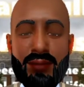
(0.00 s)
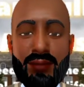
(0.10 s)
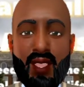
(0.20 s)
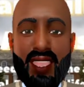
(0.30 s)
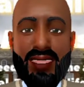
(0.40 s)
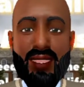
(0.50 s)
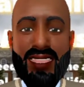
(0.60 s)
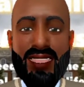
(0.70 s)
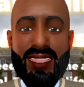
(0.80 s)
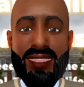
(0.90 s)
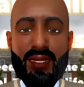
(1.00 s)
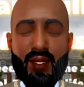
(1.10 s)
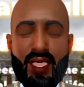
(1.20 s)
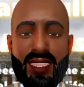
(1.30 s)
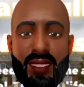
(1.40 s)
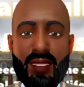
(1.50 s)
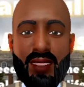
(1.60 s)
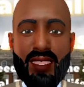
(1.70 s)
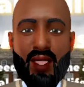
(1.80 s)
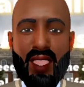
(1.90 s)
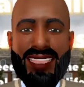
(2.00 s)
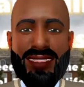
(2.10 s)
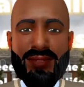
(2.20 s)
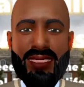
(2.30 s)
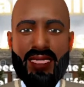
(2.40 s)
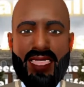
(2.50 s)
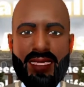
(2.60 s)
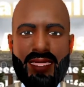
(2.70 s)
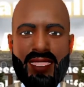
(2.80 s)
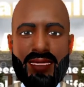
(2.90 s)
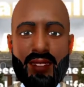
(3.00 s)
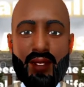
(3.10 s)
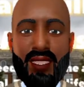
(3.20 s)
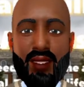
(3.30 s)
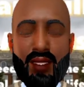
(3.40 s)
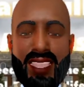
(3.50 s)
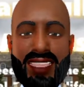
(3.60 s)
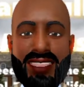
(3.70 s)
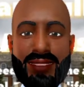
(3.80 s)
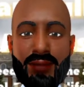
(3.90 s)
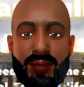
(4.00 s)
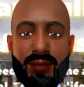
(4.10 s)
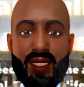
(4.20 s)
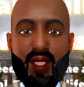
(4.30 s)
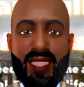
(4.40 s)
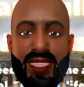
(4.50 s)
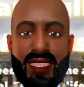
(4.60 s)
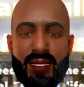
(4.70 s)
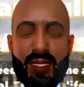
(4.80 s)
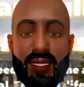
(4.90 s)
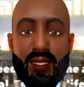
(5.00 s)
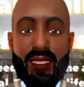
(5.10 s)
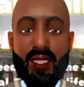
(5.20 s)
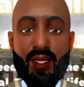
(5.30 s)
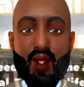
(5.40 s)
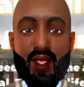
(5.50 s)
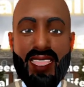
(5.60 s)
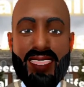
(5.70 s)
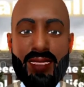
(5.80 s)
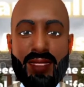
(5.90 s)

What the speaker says: All right, meaning that it's going to give you the right to conduct business in the state. You're going to get your certificate of formation.